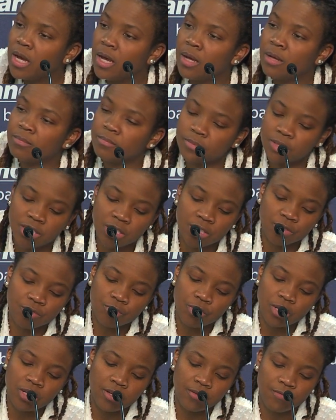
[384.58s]
Yeah, just
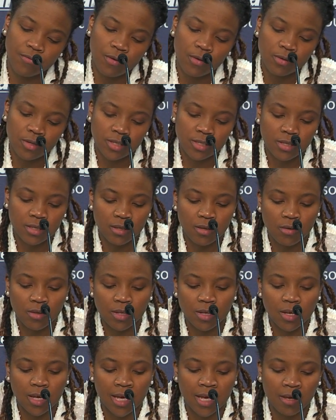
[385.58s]
really focusing on
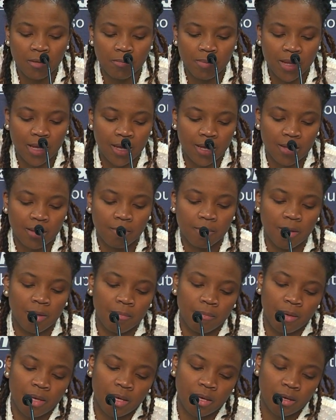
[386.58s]
the game plan. I
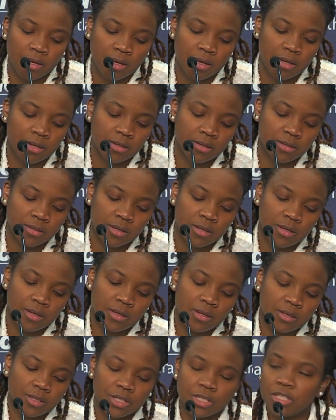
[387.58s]
mean, Mia is
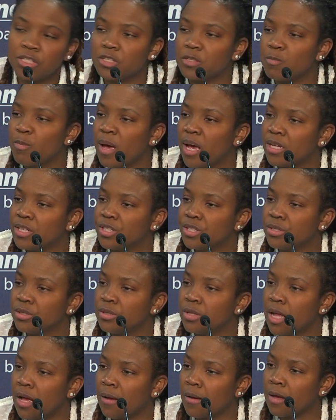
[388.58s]
she's
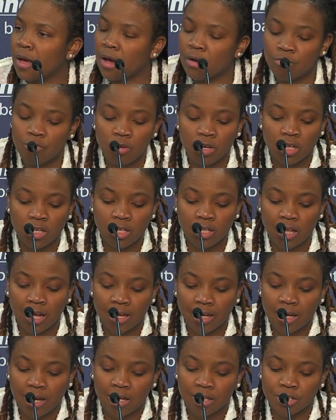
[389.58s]
special. I really
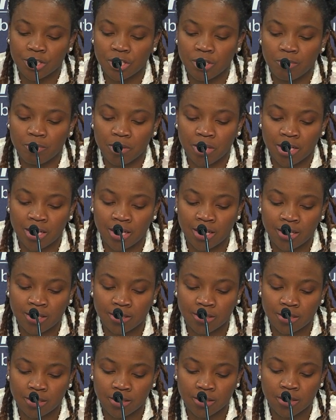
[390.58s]
like how she
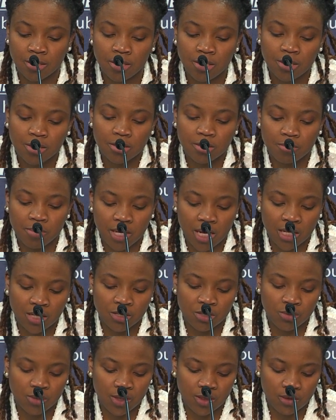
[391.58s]
plays. And to be
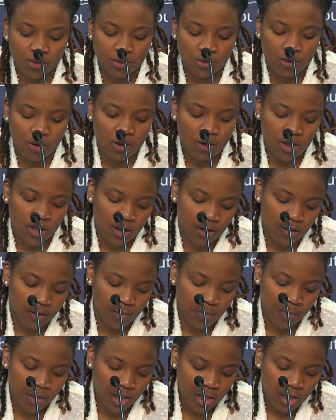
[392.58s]
honest with you
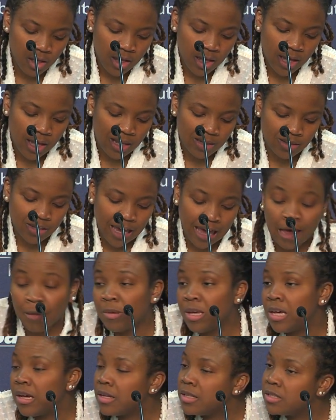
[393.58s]
all, as
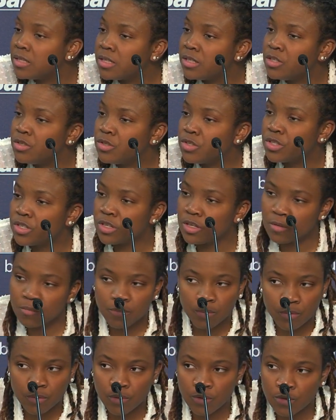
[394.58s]
Gabby continues to
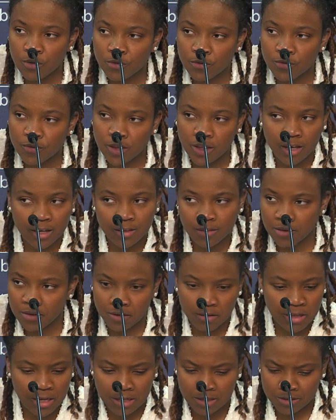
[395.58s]
improve,
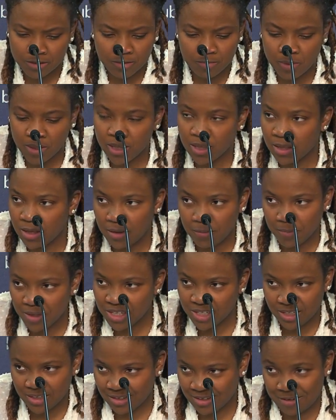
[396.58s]
they're like spitting
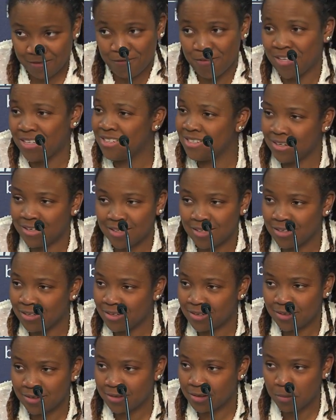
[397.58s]
images of each
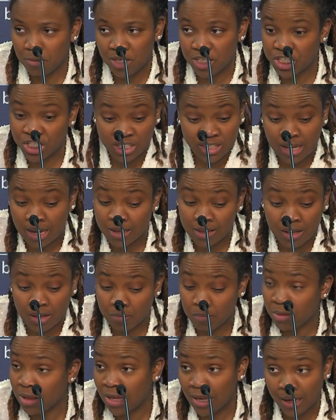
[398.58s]
other. I mean, just how they
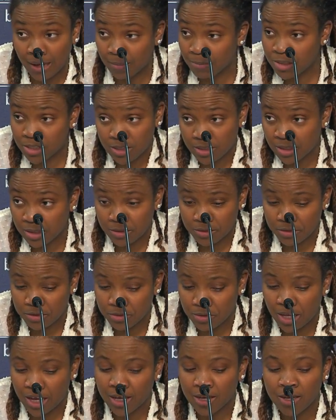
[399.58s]
play. I'm just telling
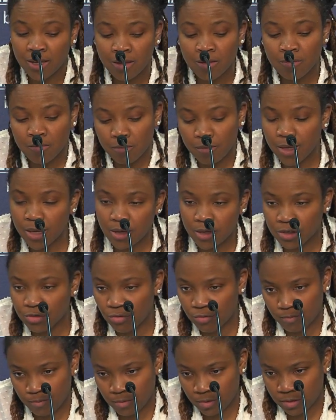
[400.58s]
you, Mia's
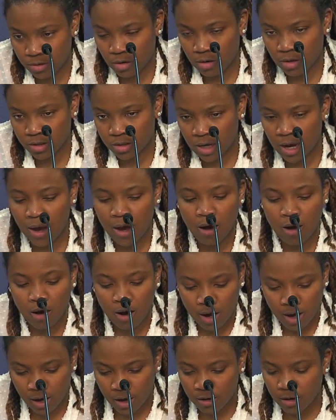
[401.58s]

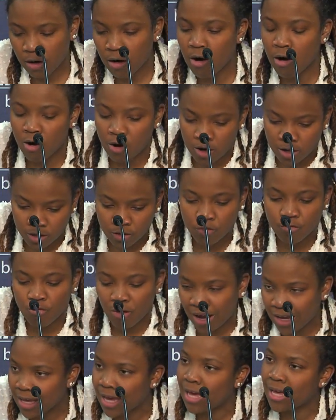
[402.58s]
hard
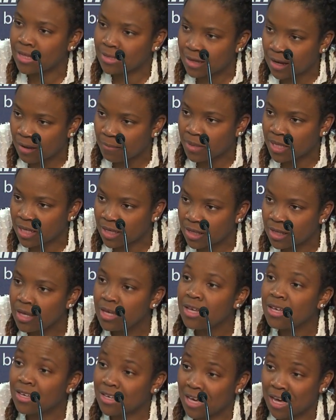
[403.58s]
right-hand dominant.
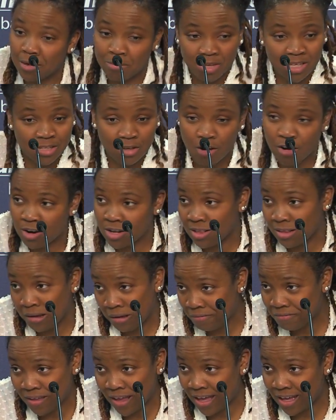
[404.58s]
Gabby's hard
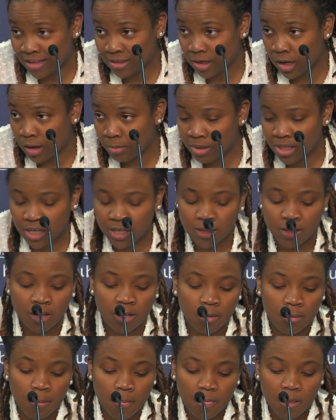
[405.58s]
left-hand dominant.
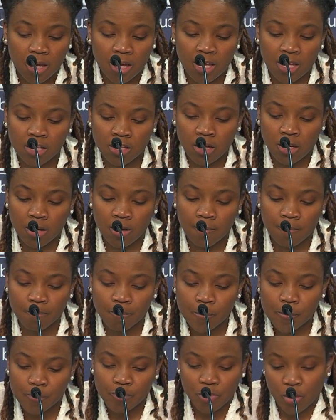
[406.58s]

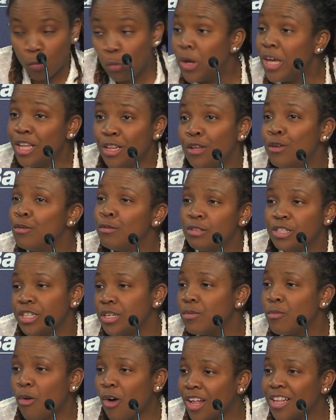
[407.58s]
And we knew
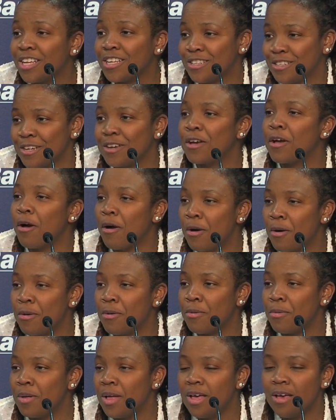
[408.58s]
she wanted to
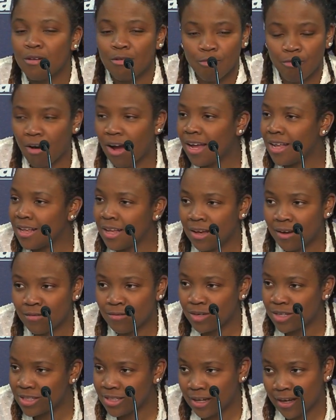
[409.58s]
go right
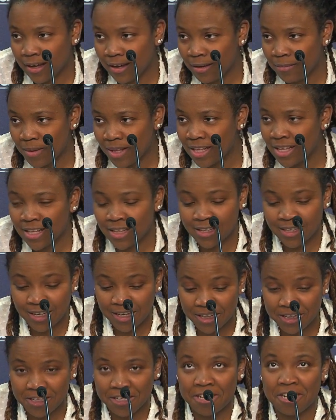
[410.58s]
every time, and it
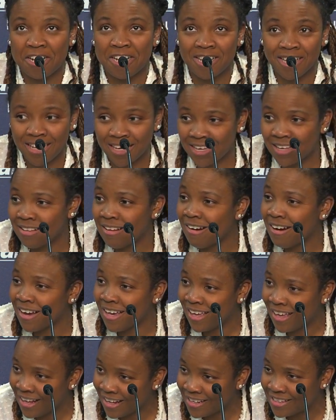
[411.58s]
didn't click in our
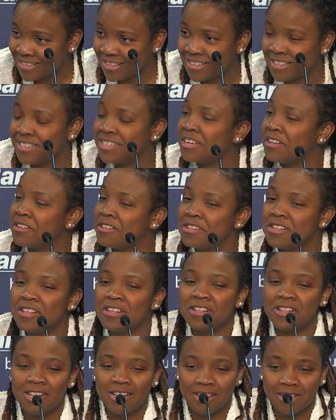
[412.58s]
heads until,
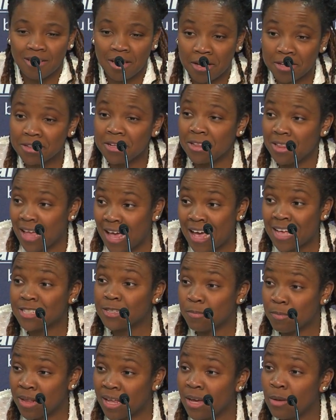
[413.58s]
the
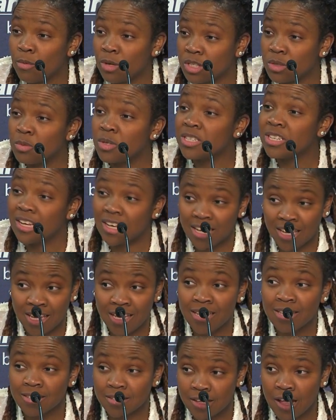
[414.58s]
last play, which was a
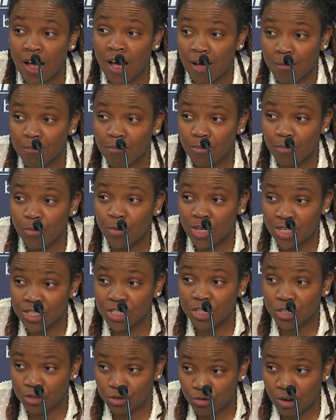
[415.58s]
key stop when
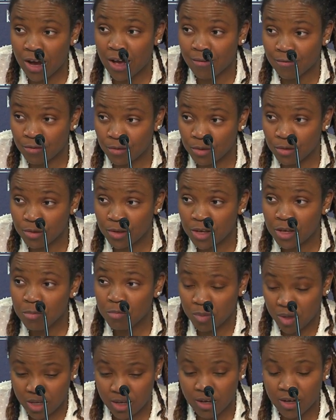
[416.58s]
she traveled
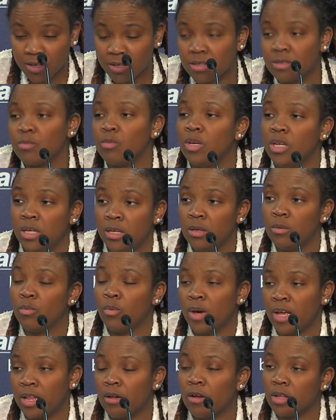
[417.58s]
because we
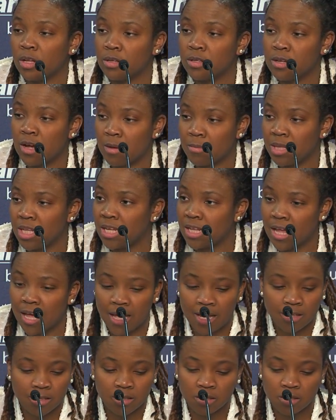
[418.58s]
went on a dominant hand.